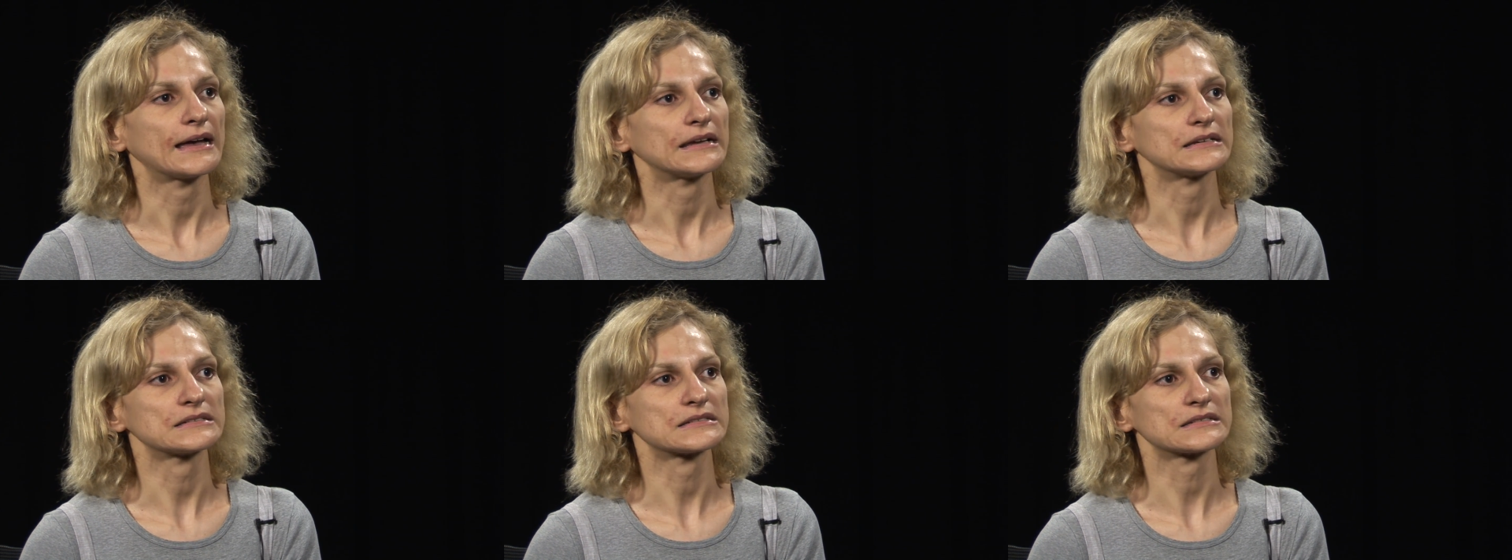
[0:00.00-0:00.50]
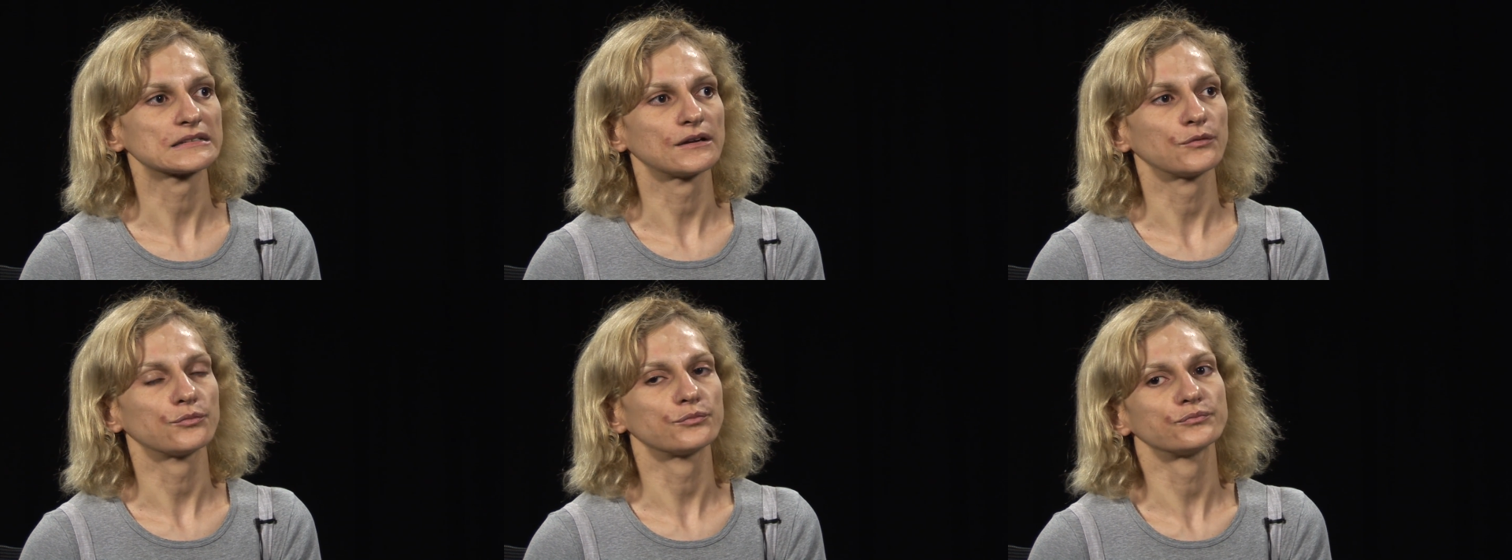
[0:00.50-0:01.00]
And
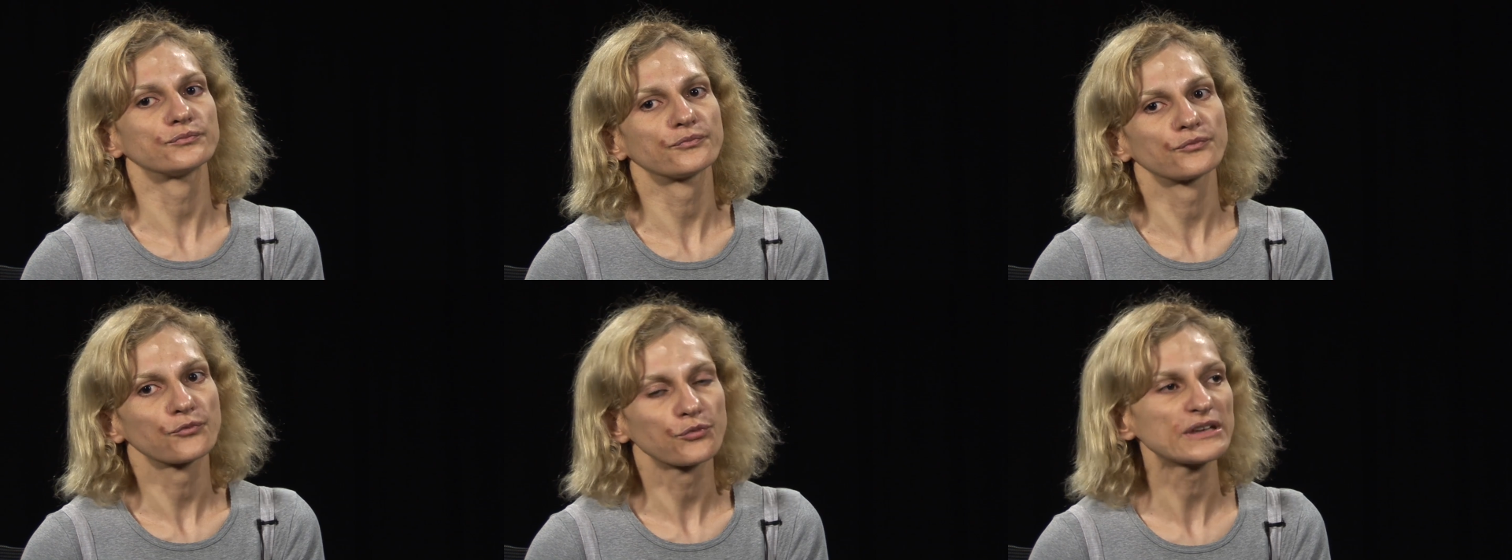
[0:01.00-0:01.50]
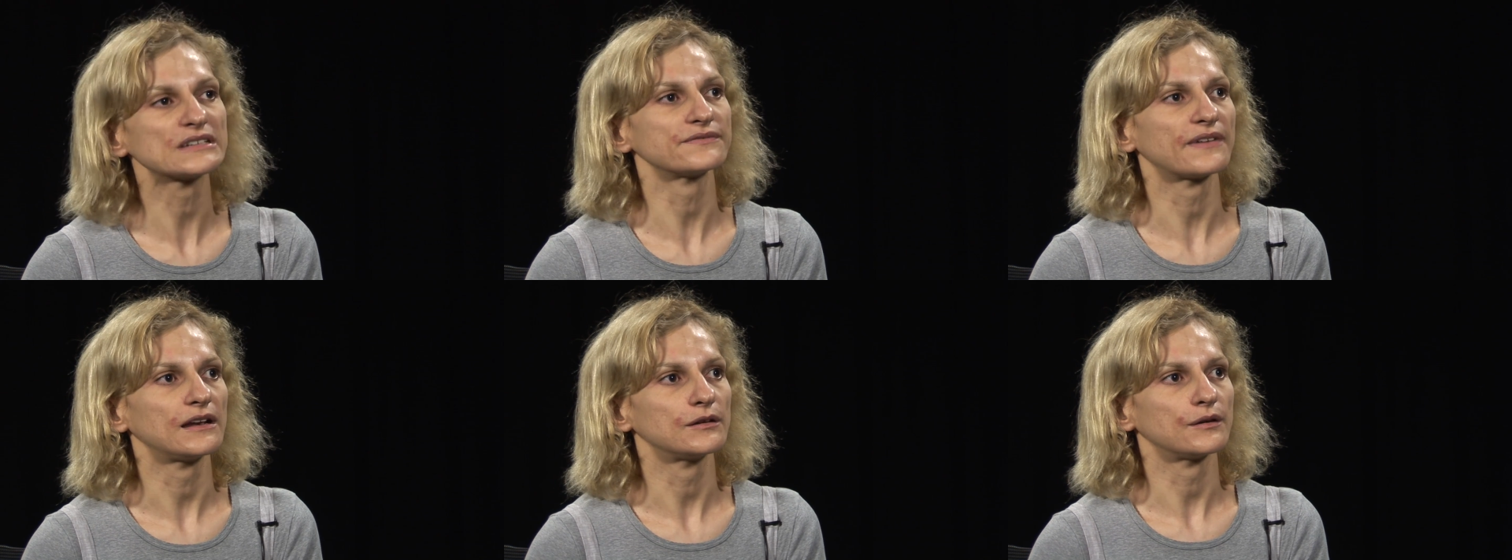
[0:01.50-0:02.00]
uh, we
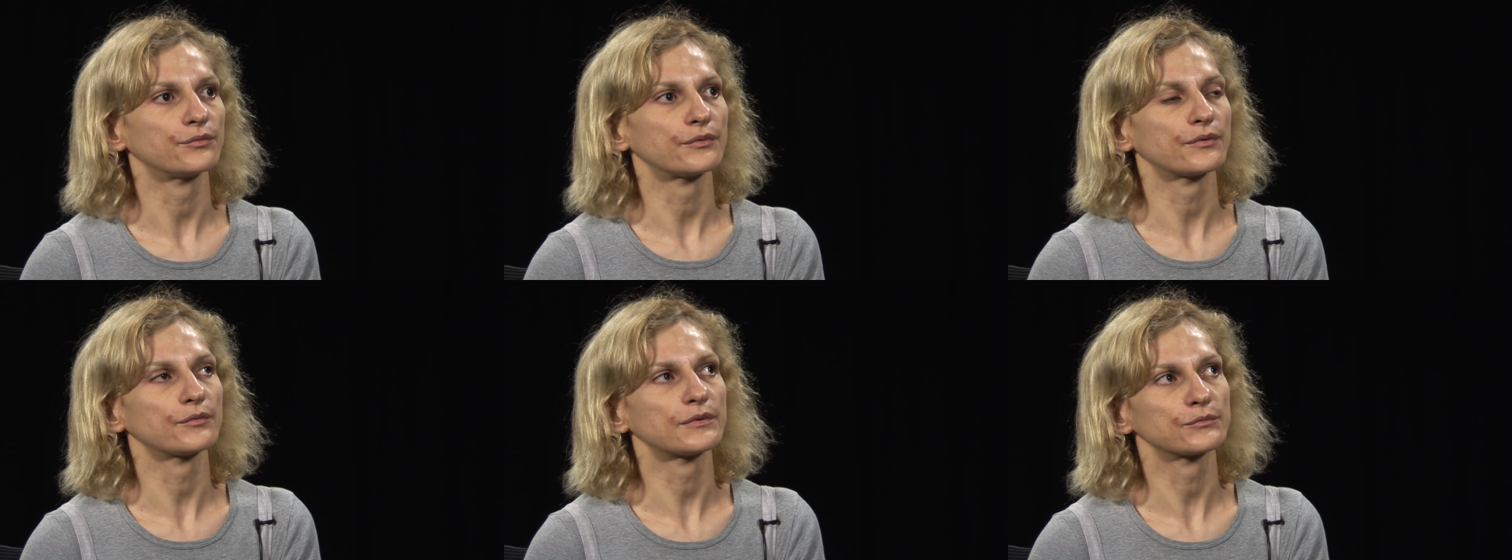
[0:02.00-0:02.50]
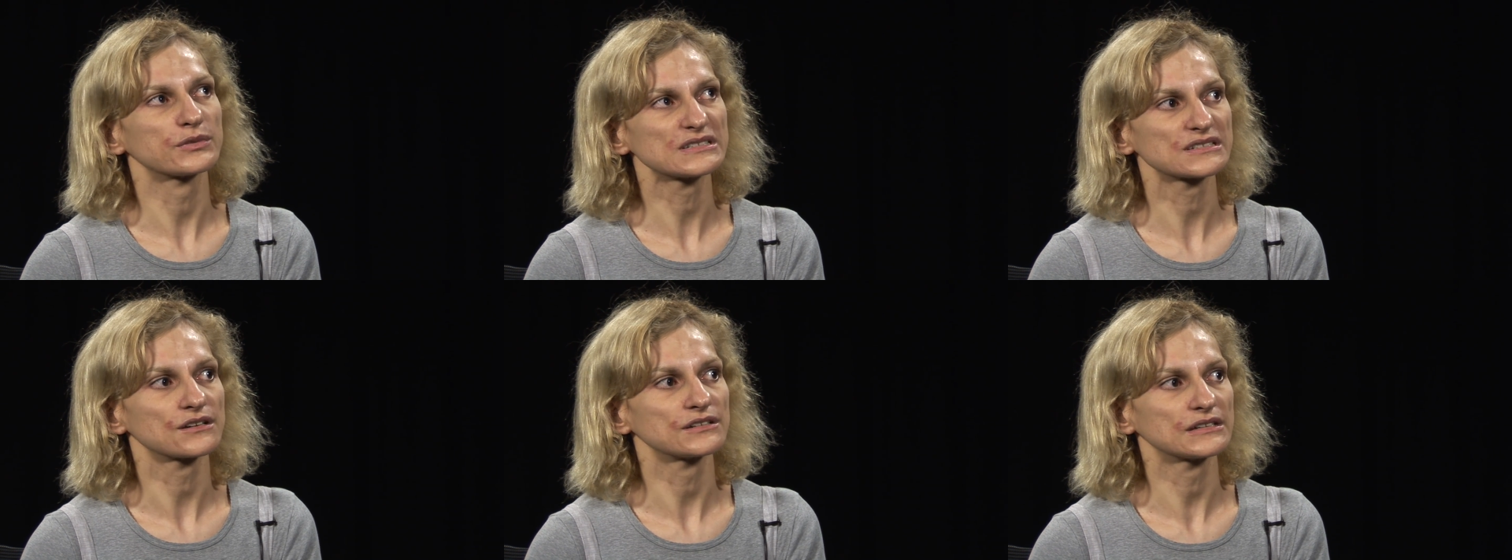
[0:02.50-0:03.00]
developed, uh,
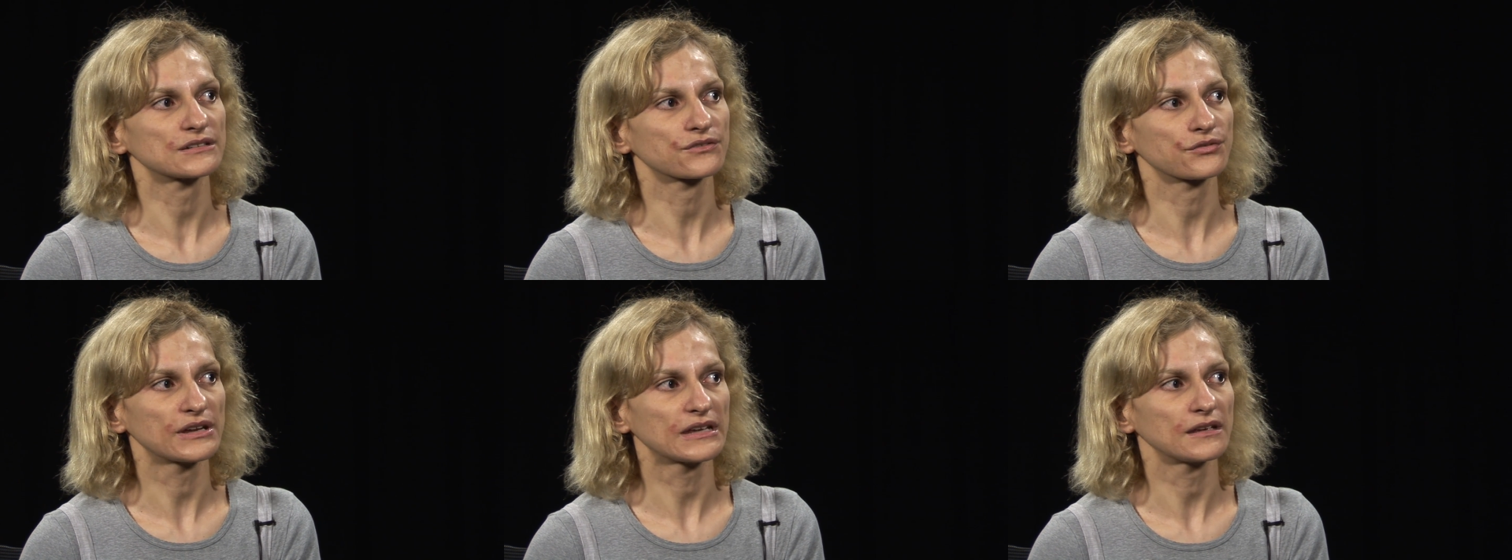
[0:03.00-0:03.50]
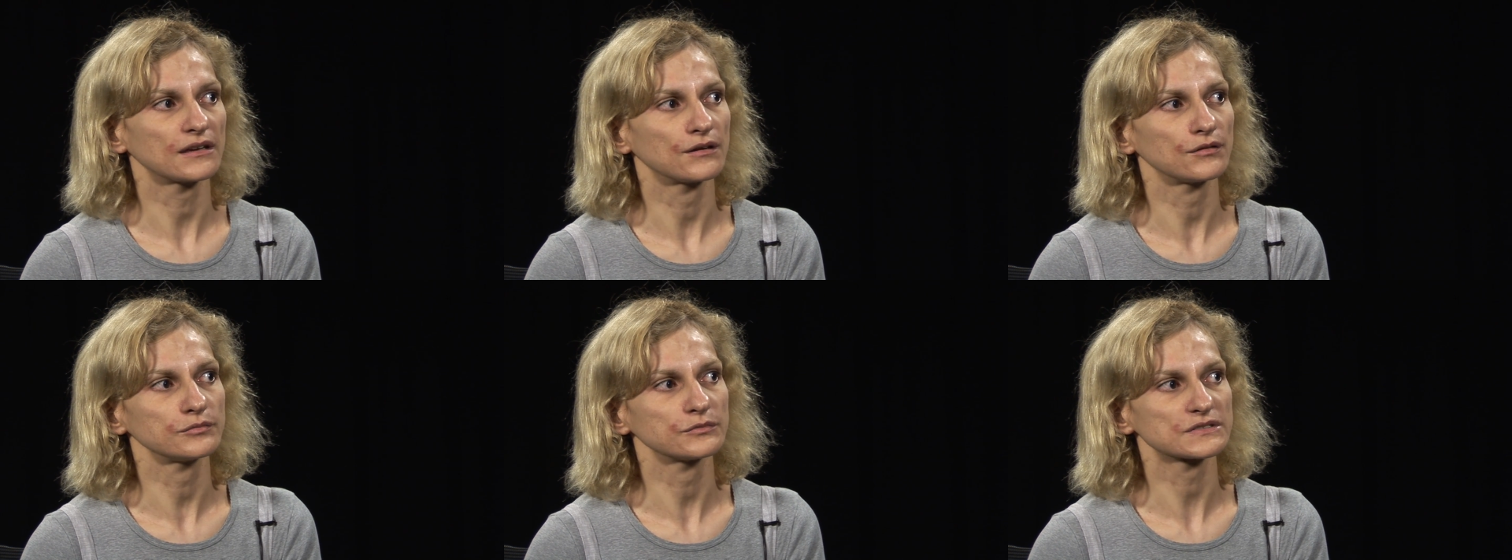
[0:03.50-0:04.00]
we started three,
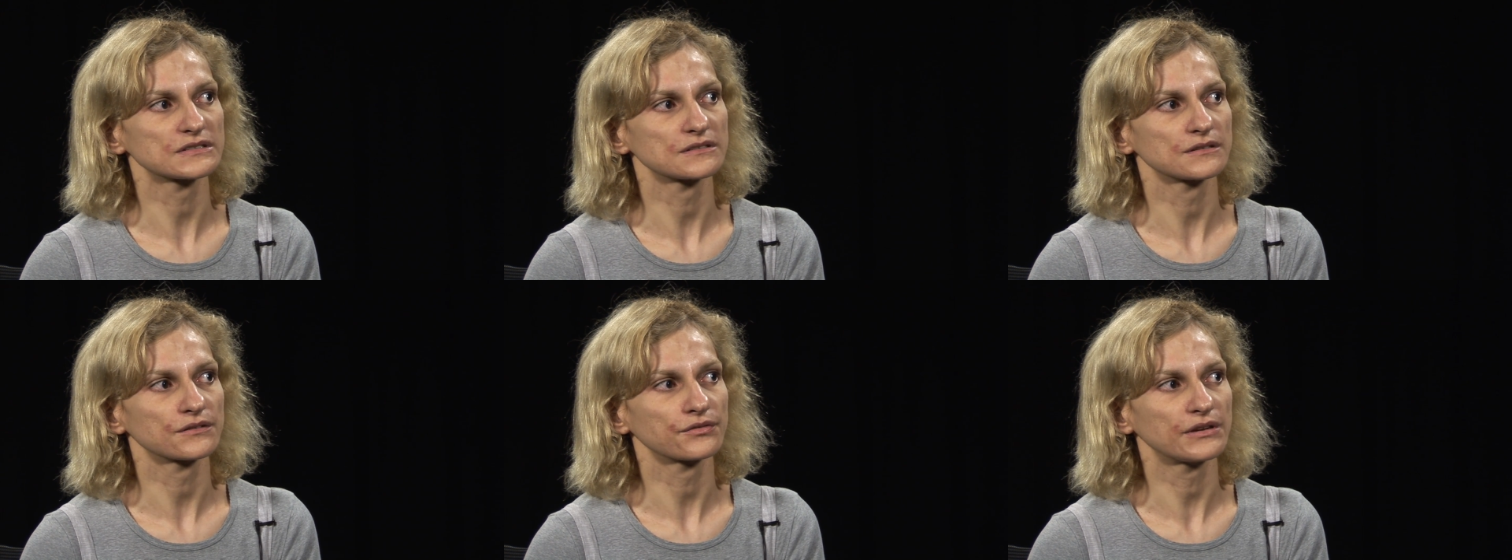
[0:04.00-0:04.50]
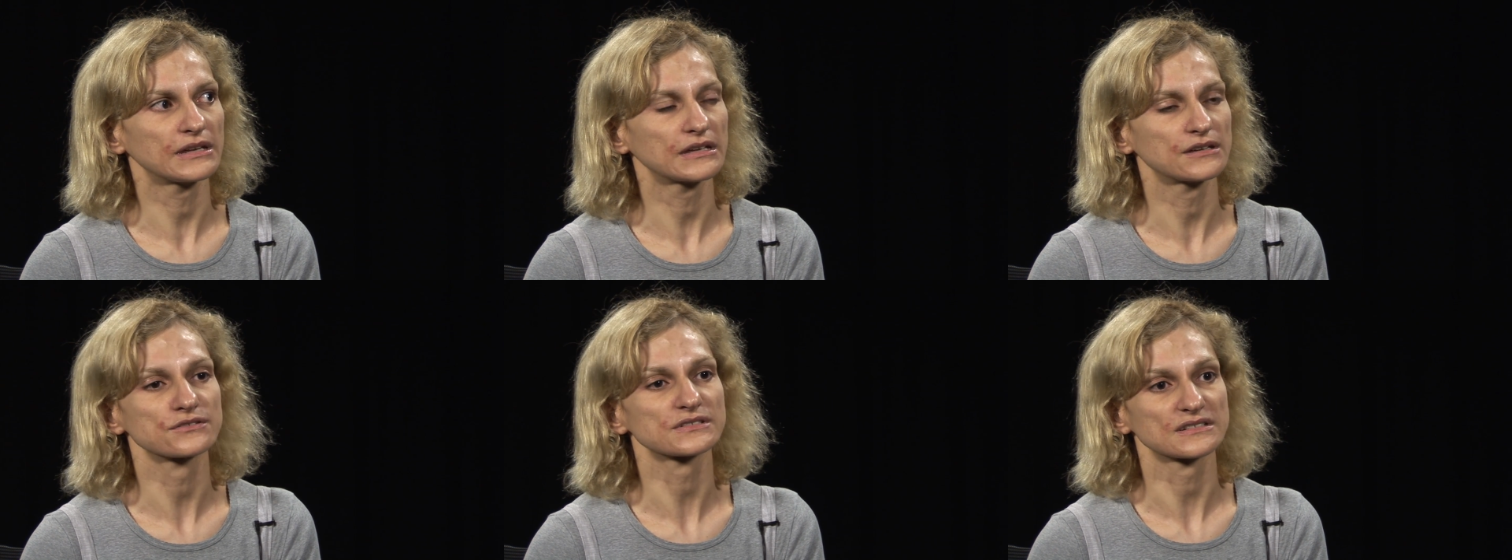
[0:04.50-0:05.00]
almost three
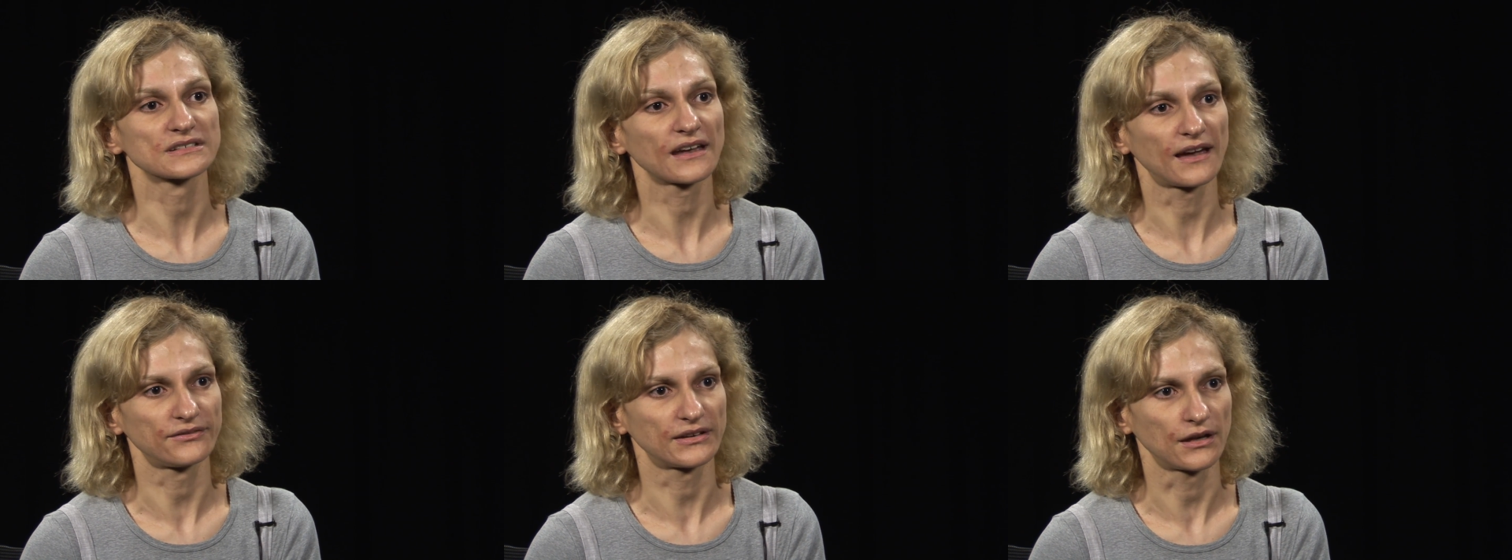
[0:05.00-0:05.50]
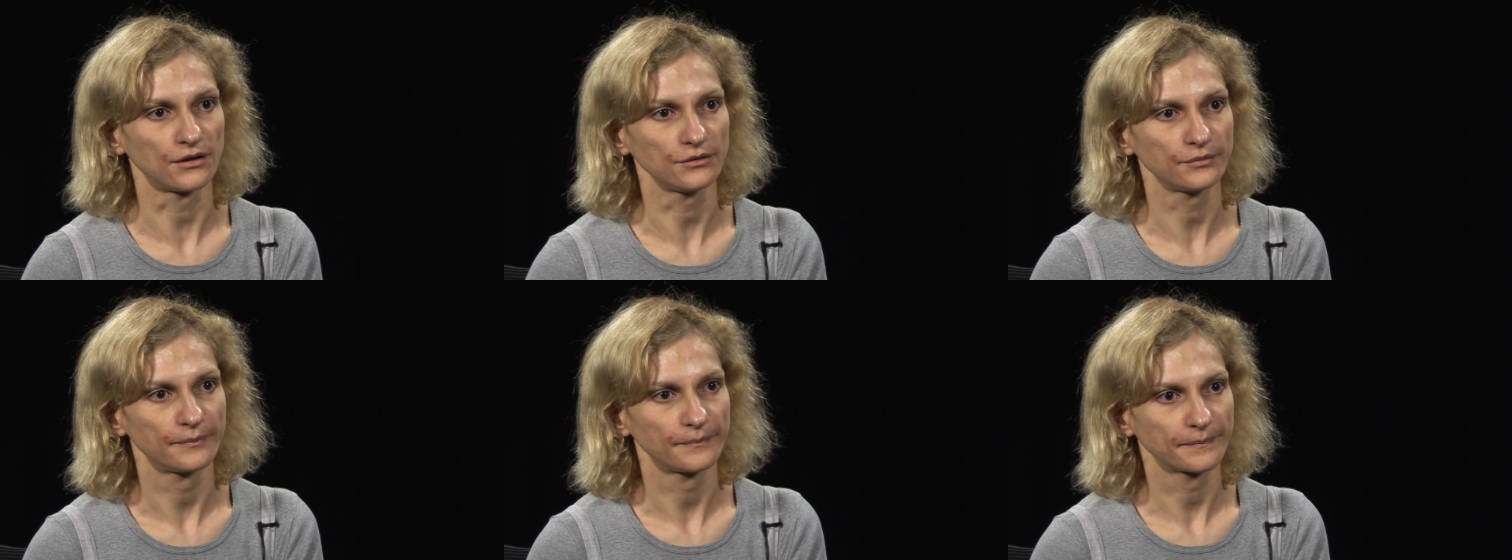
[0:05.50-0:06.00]
years and a half
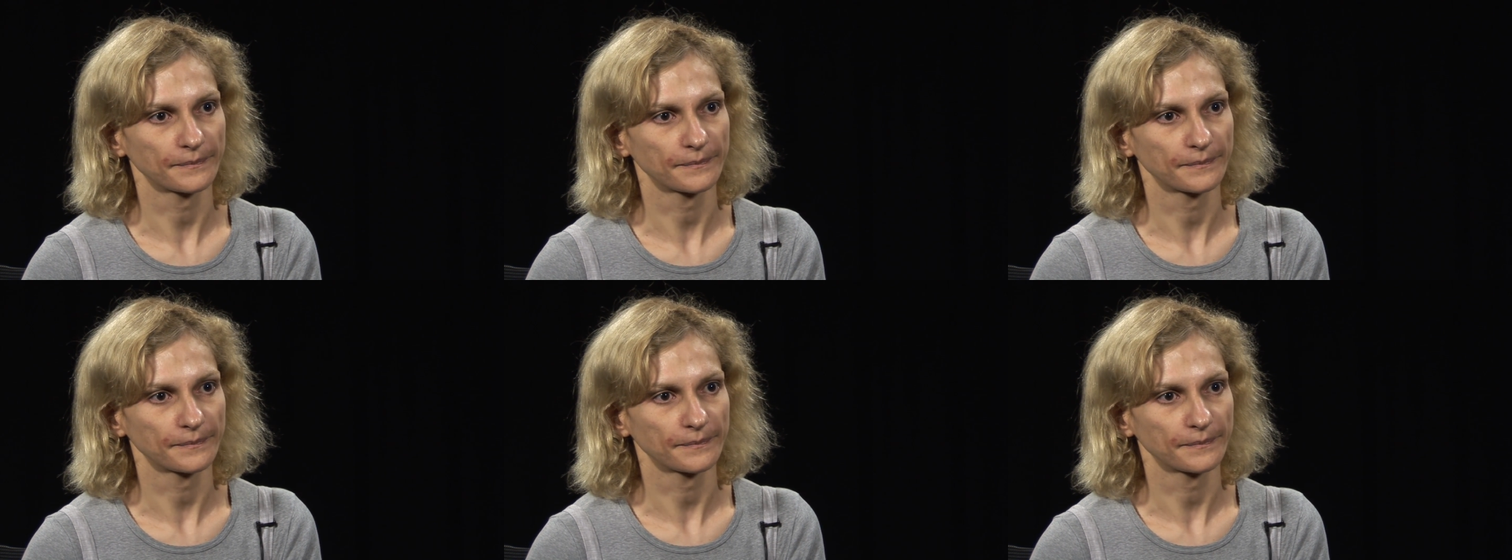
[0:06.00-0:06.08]
ago.